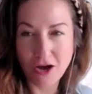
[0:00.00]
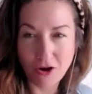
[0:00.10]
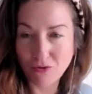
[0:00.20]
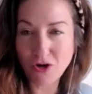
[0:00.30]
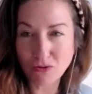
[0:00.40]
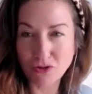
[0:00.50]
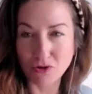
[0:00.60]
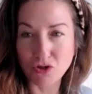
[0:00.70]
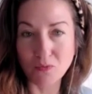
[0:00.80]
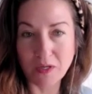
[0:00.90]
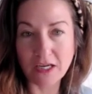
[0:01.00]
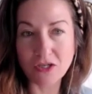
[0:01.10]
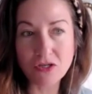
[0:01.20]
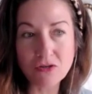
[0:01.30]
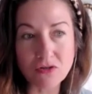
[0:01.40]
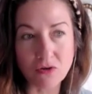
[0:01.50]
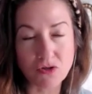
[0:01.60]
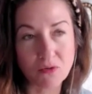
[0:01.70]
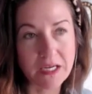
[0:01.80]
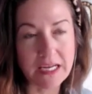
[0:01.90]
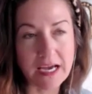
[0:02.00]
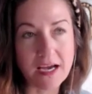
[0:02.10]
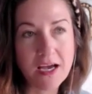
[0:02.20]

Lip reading: no social media to social media.